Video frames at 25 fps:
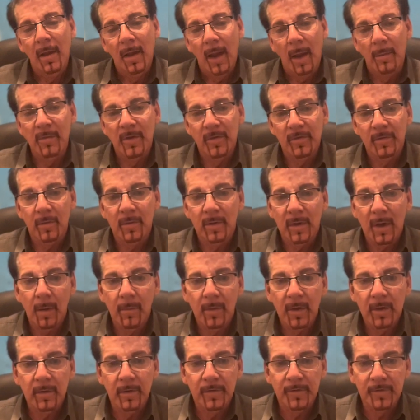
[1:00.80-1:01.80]
I mean, as though
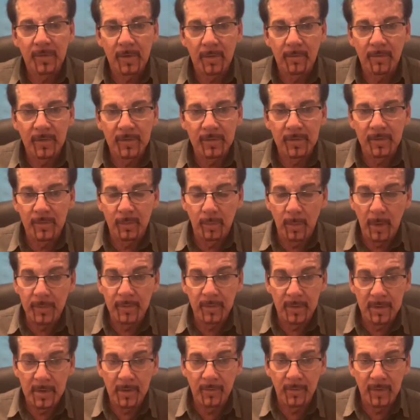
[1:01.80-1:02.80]
chemical services
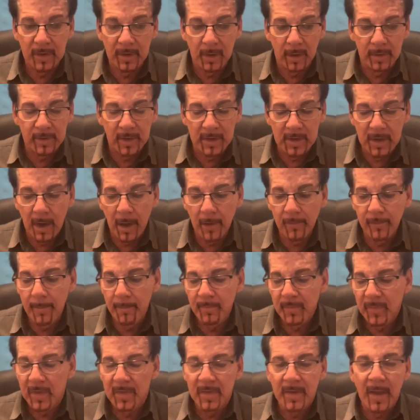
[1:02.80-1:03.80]
wasn't difficult enough,
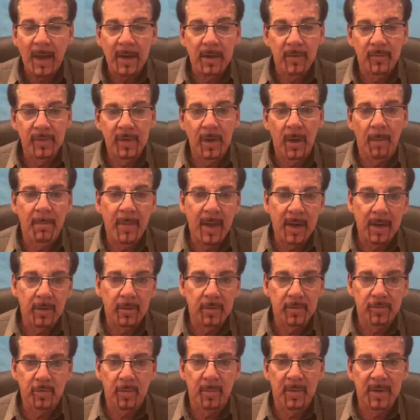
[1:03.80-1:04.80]
now you've got
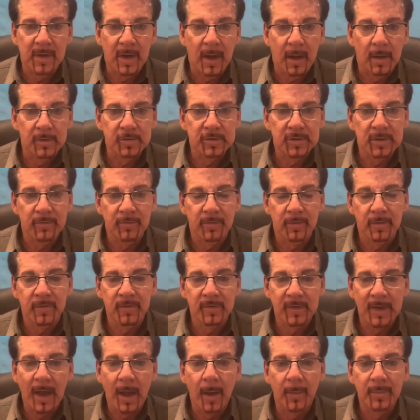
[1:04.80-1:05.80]
medical terminology for
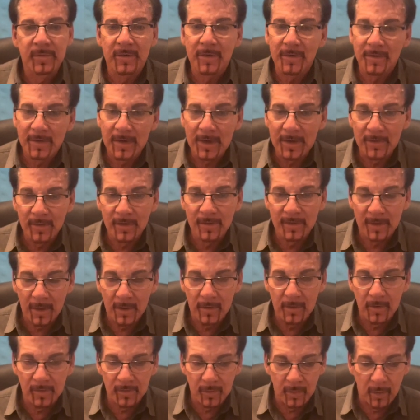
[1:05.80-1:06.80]
scalp diseases and
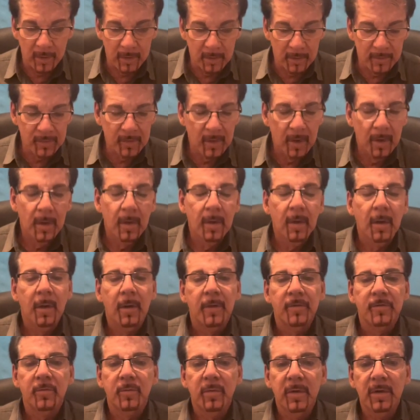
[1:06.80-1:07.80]
disorders.
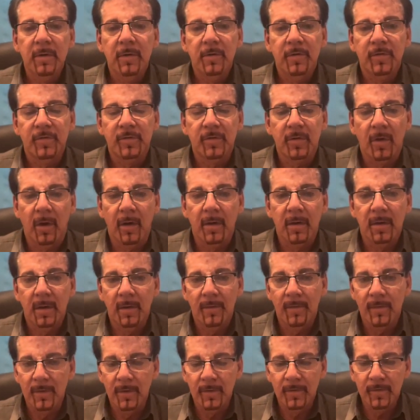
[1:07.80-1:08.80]
So we're going to start
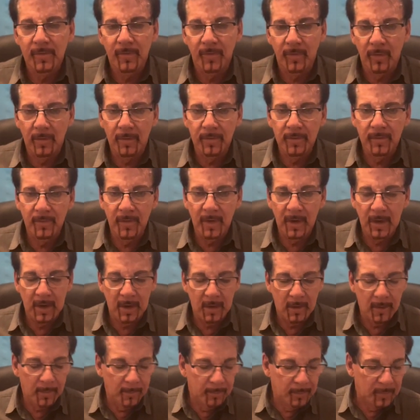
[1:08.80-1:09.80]
in this first
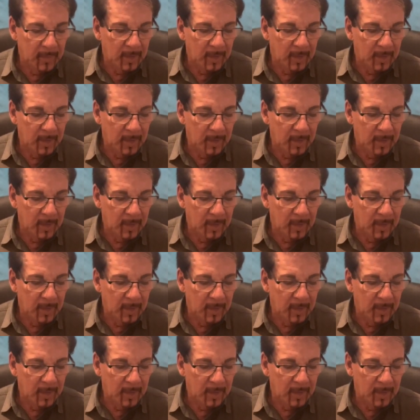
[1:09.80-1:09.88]
video